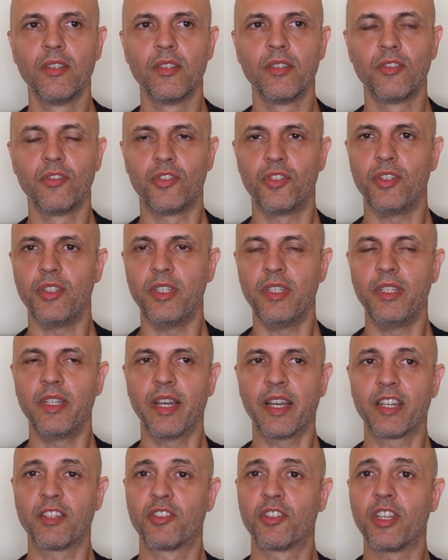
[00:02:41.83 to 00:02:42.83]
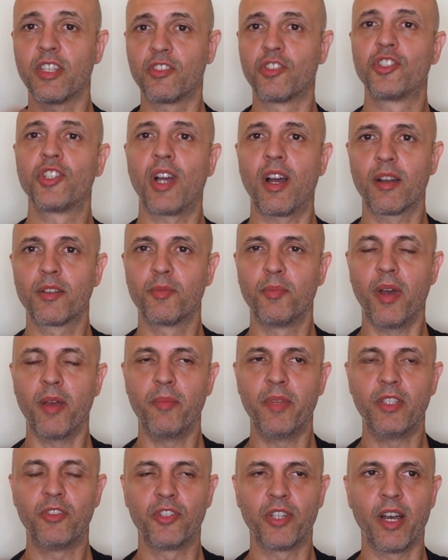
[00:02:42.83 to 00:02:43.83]
she, I guess, gets shocked by
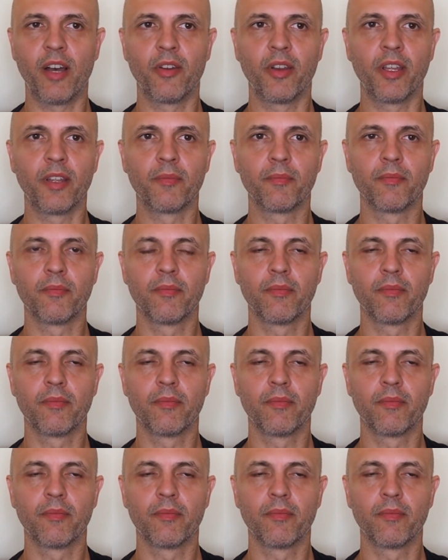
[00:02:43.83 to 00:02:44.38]
me shouting,